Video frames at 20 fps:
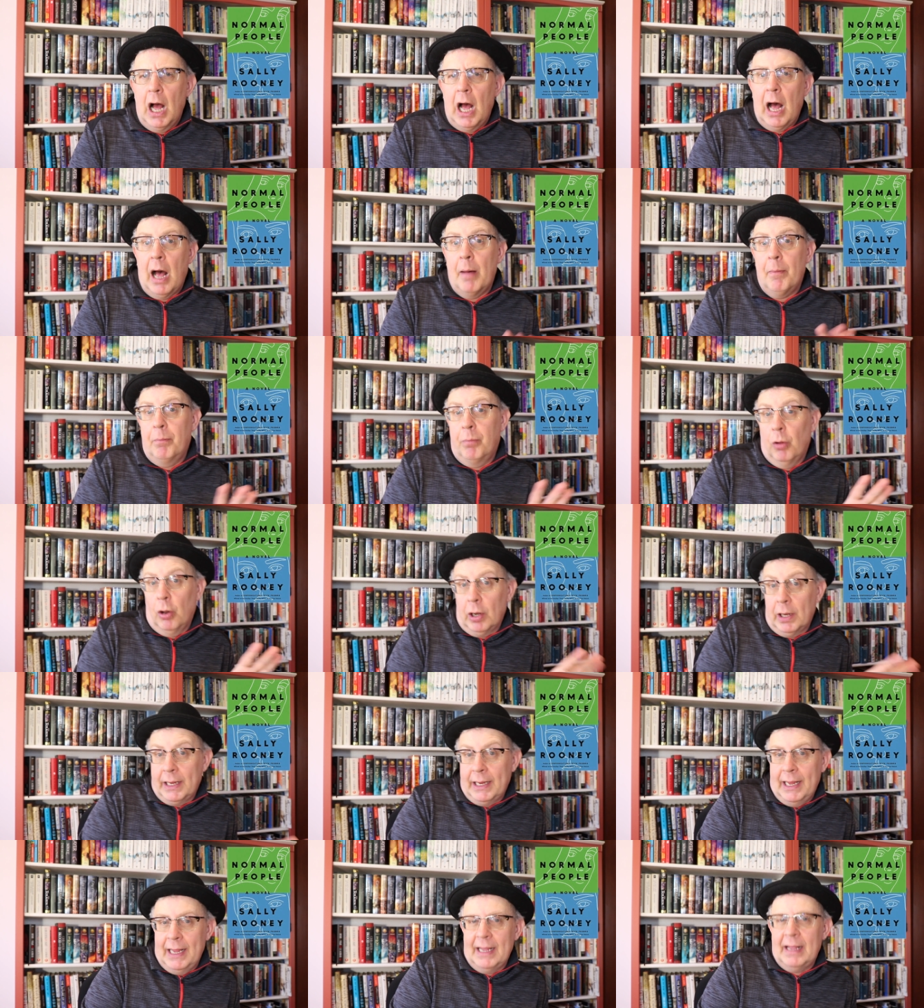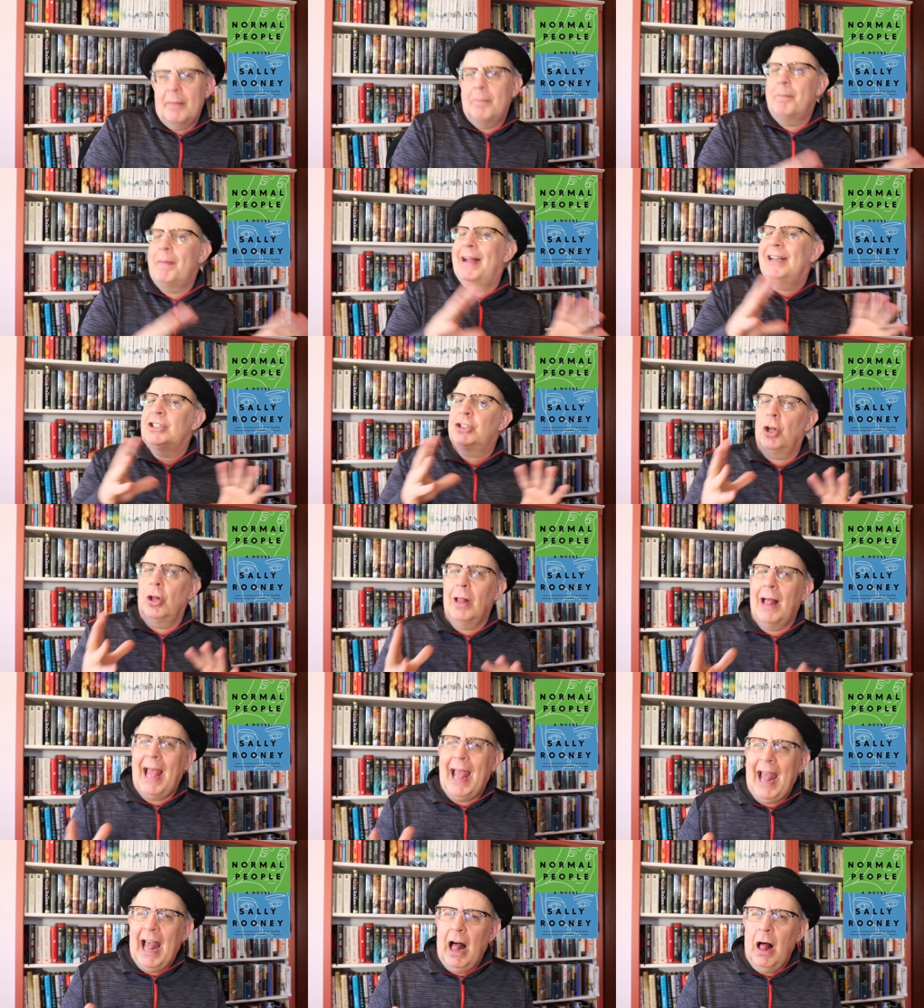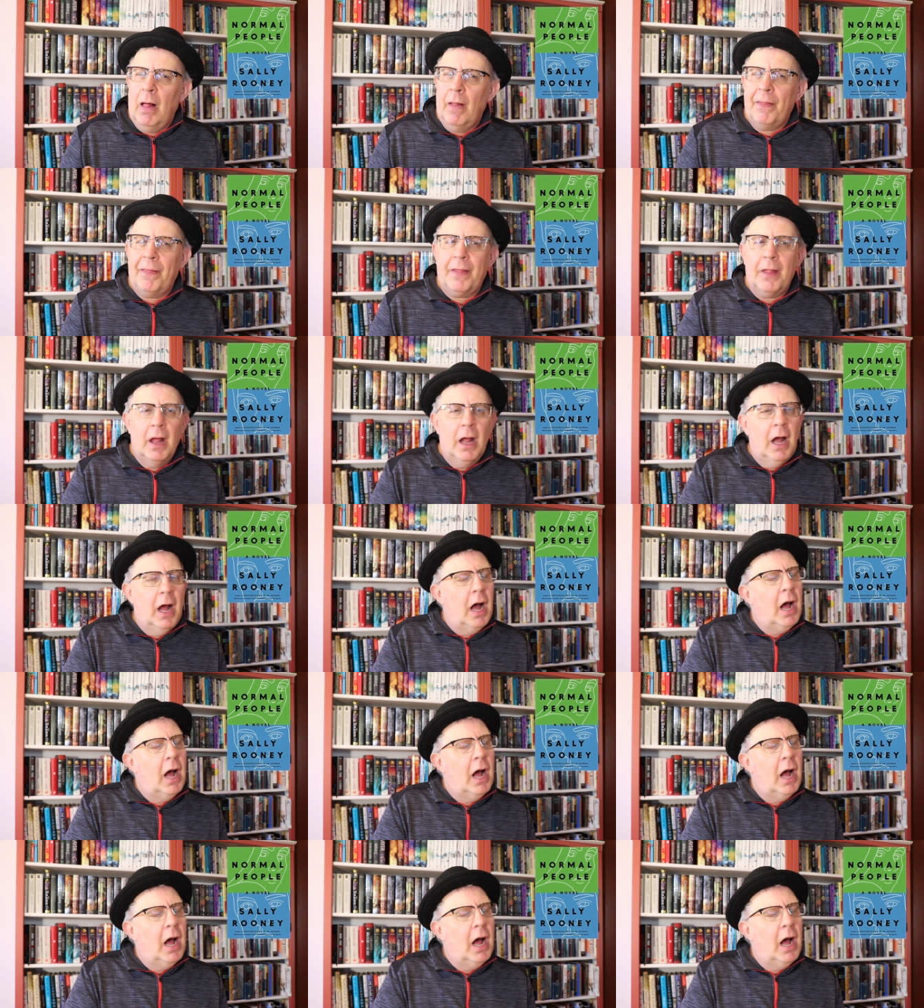uh, bullying, mental health,